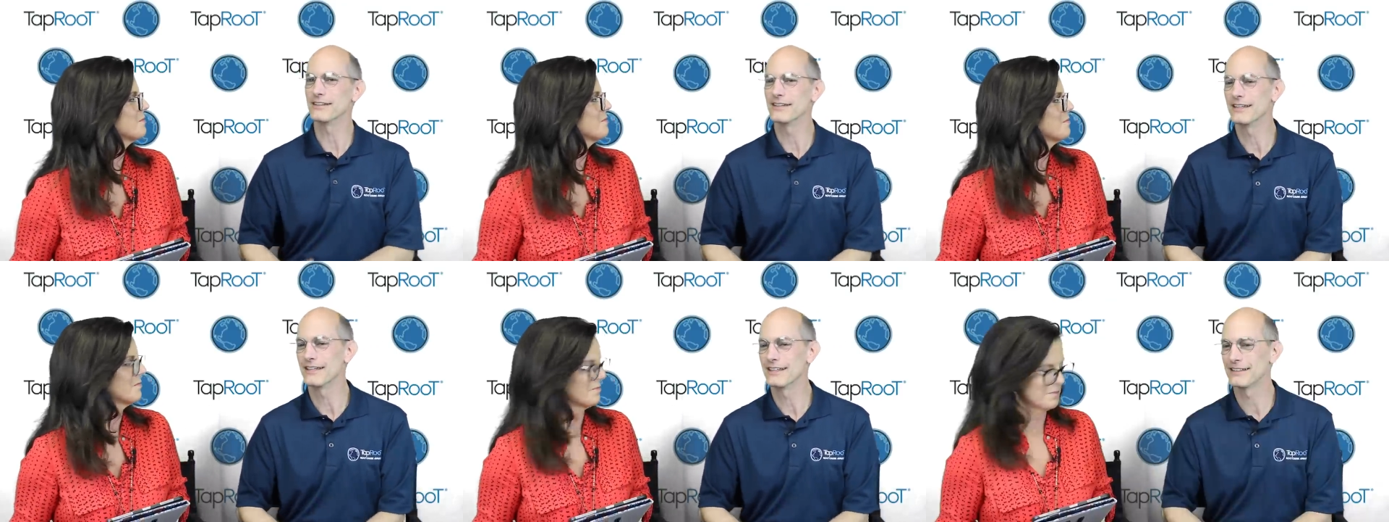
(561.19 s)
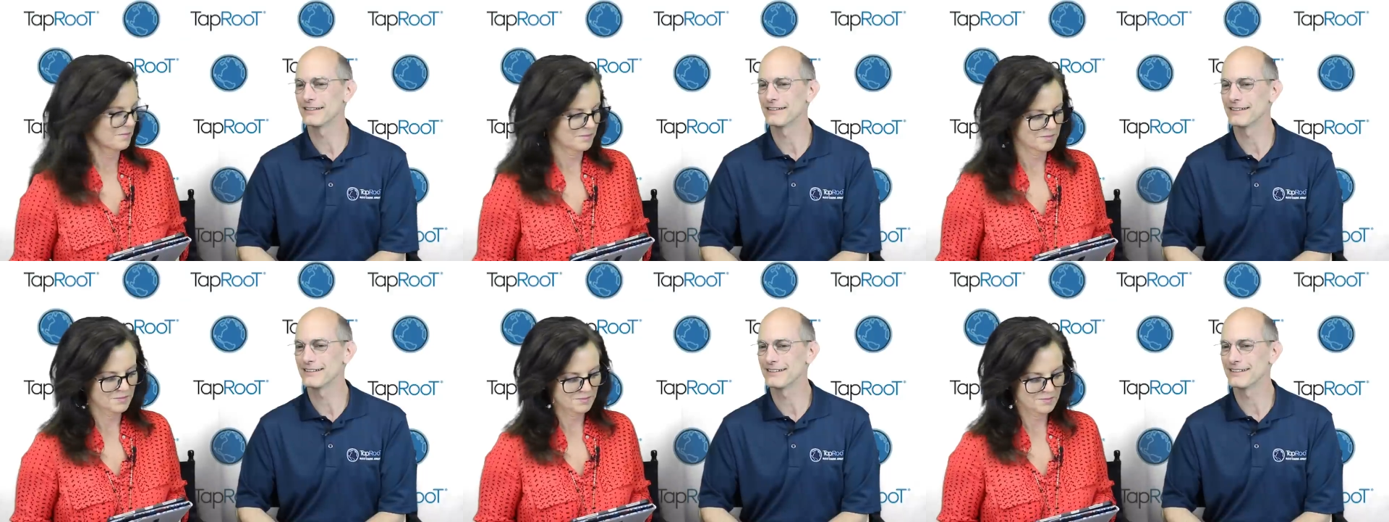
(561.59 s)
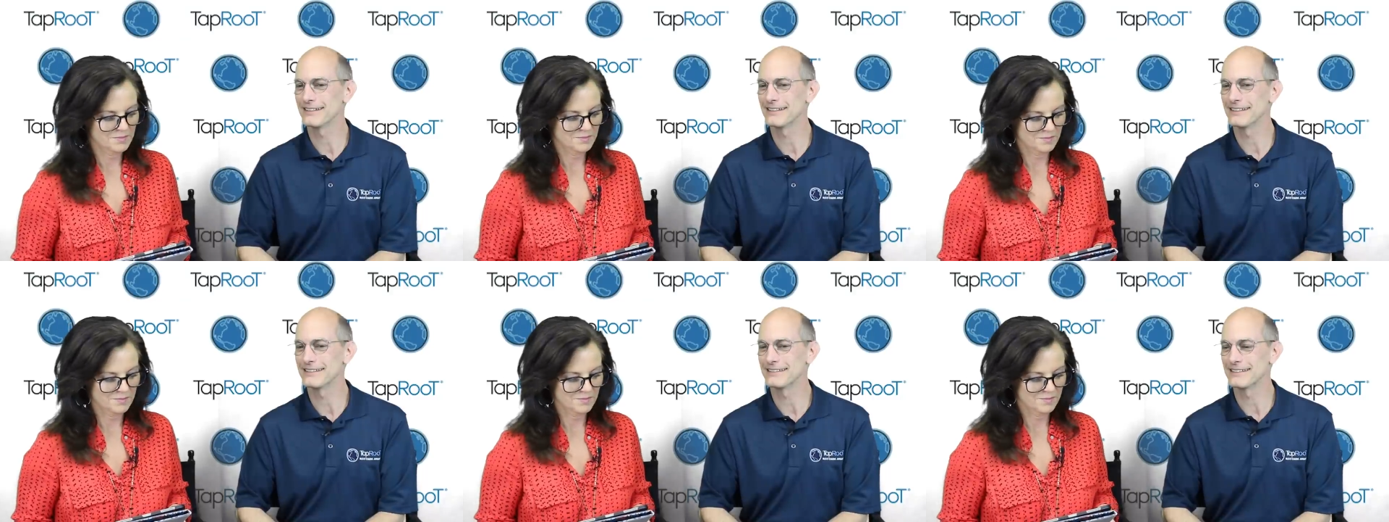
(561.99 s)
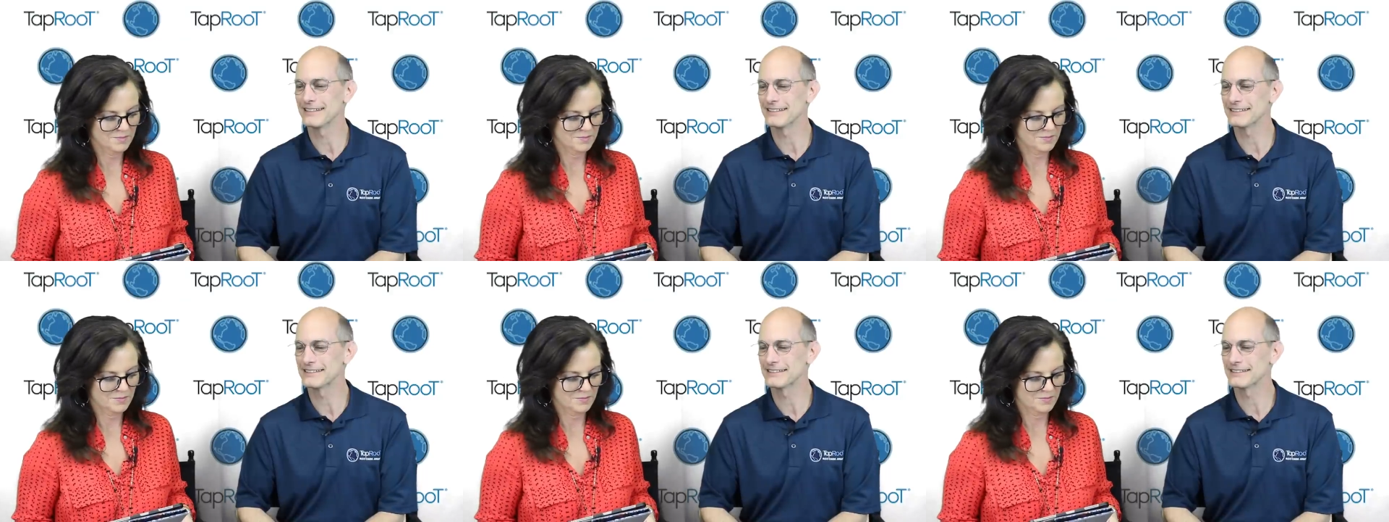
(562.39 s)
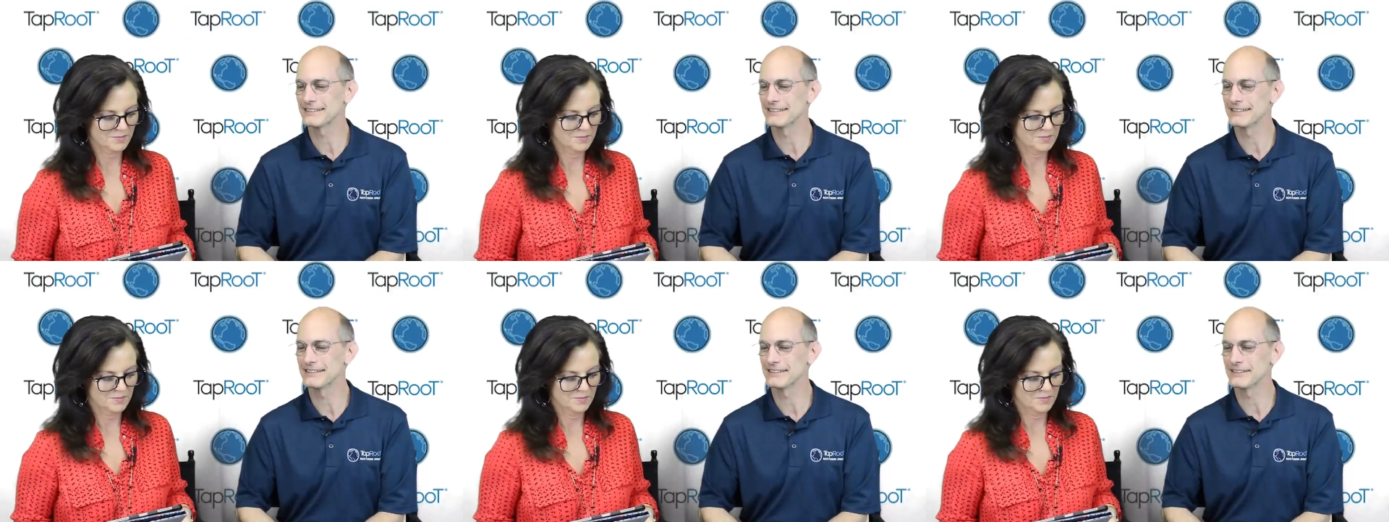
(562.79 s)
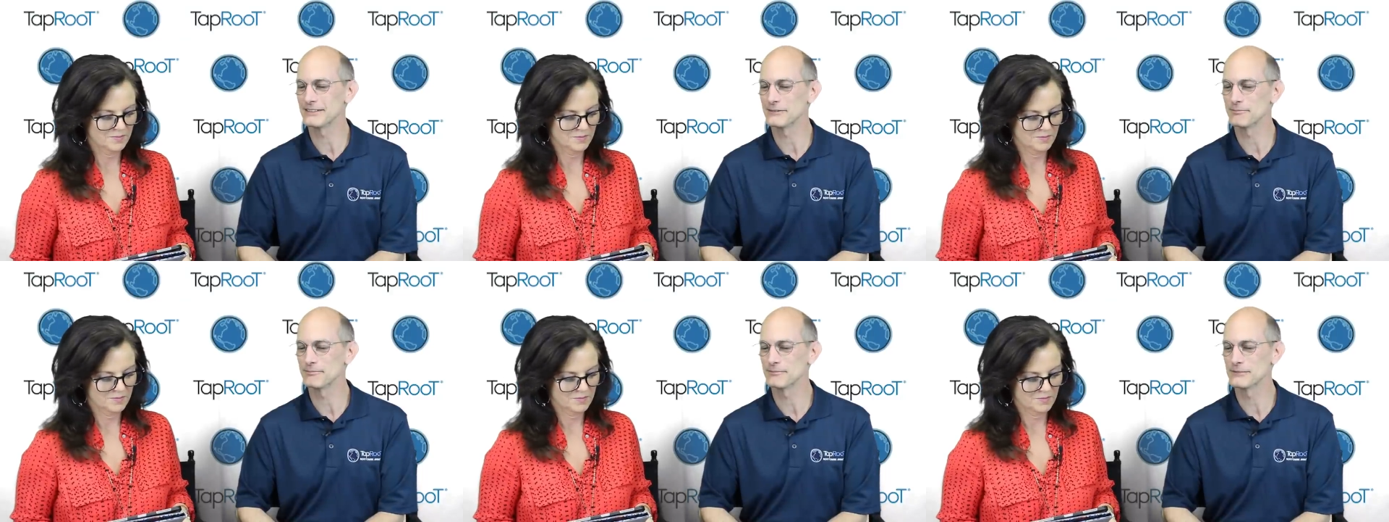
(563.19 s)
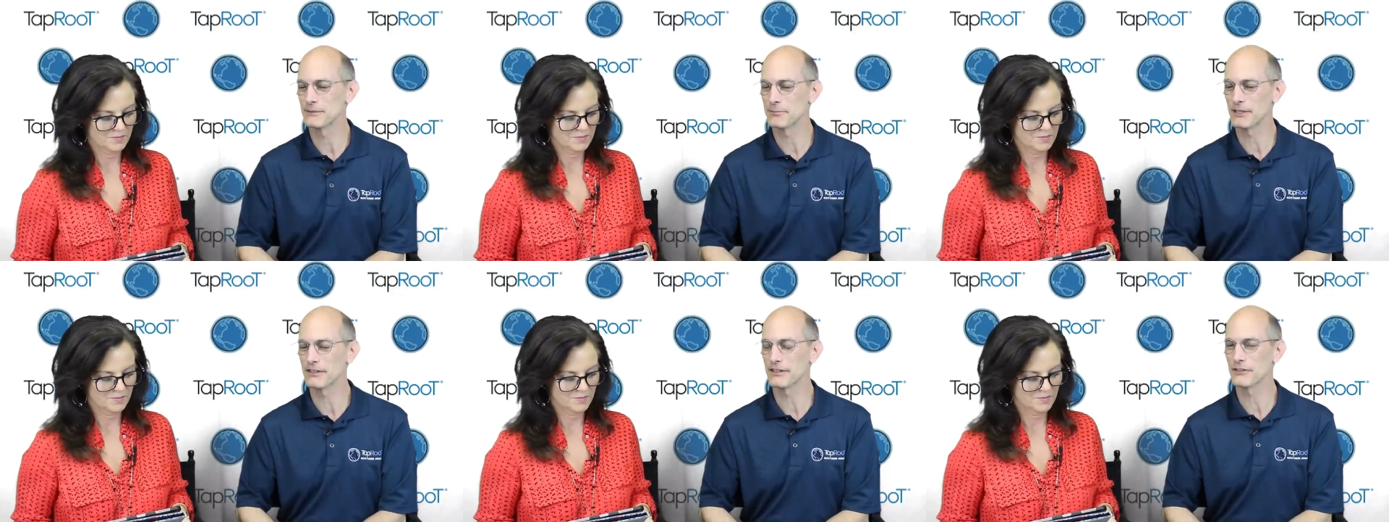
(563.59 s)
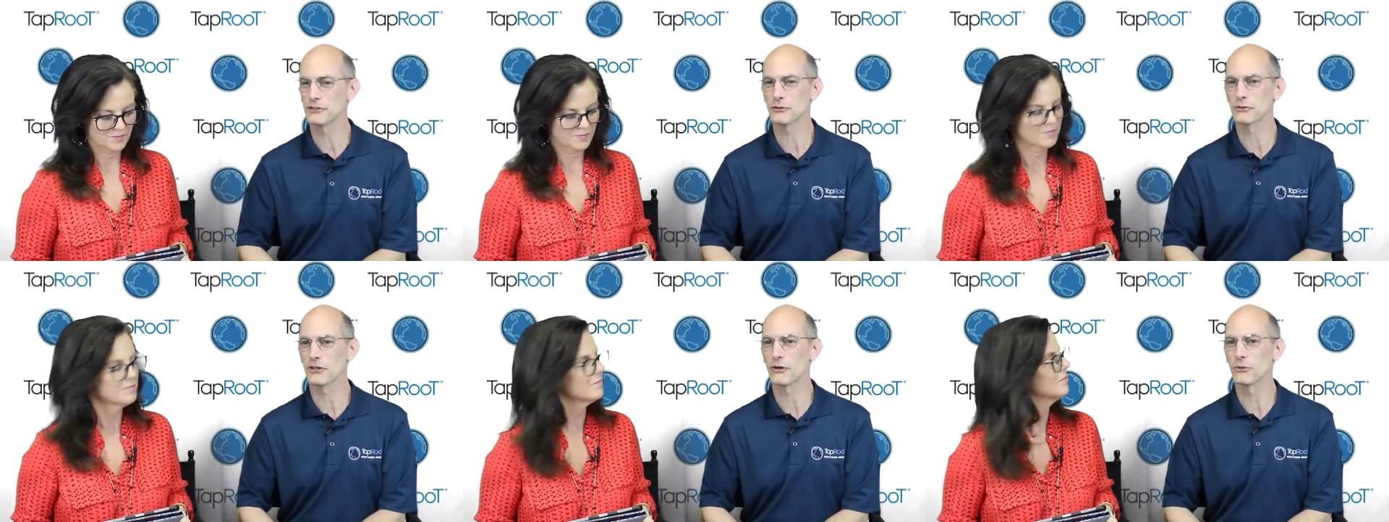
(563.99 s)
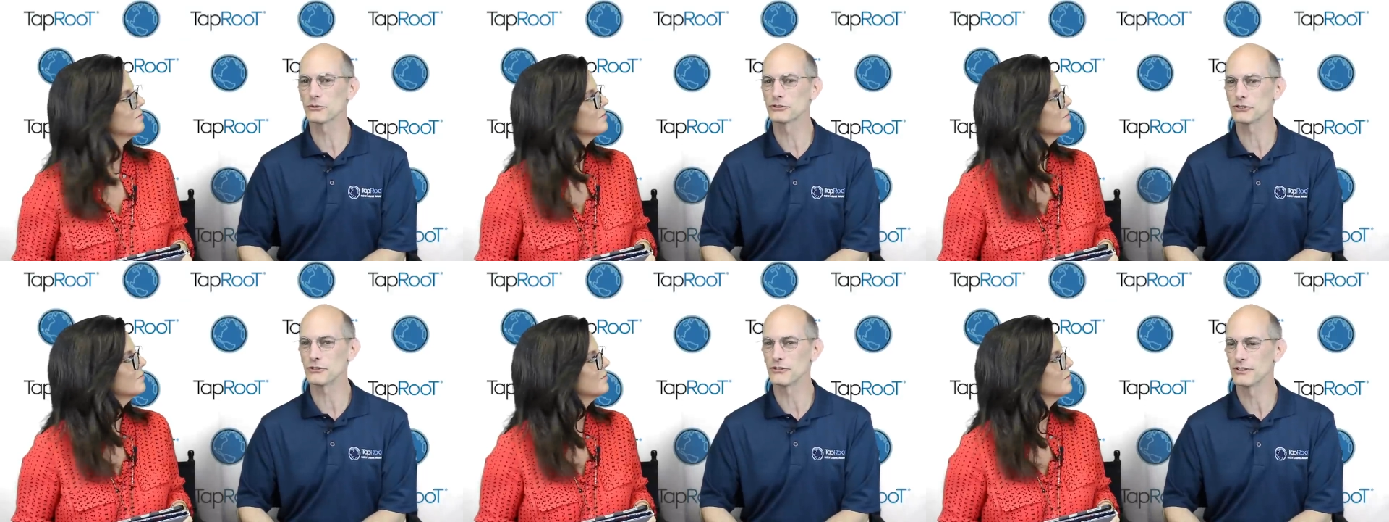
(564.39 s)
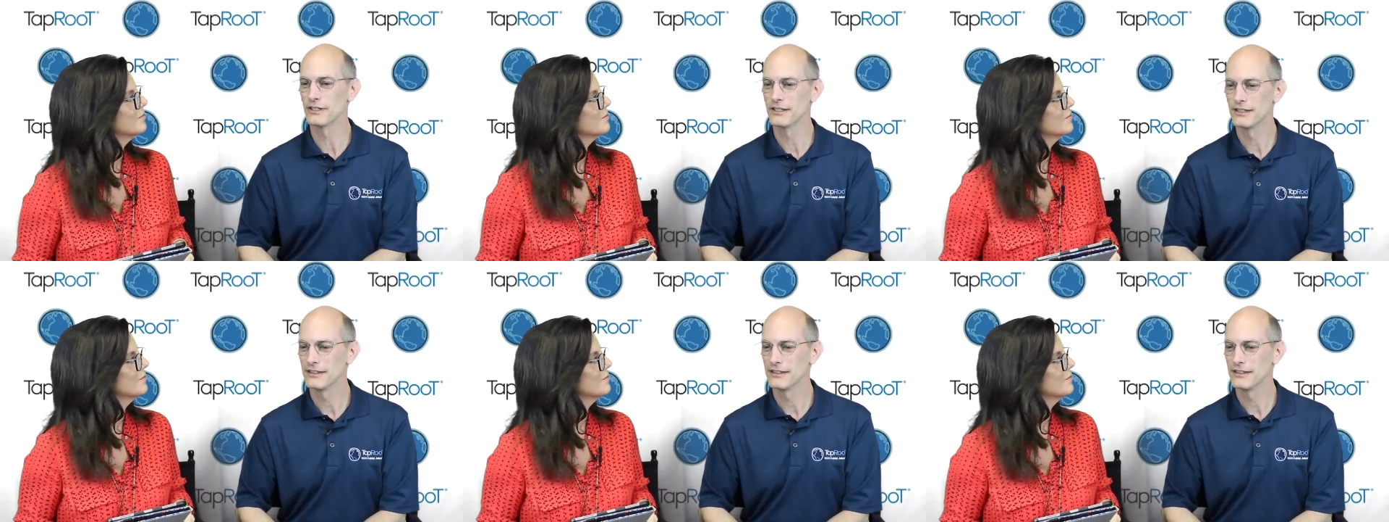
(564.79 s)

Speaker 1: And uh, it, it's um, depending on your culture,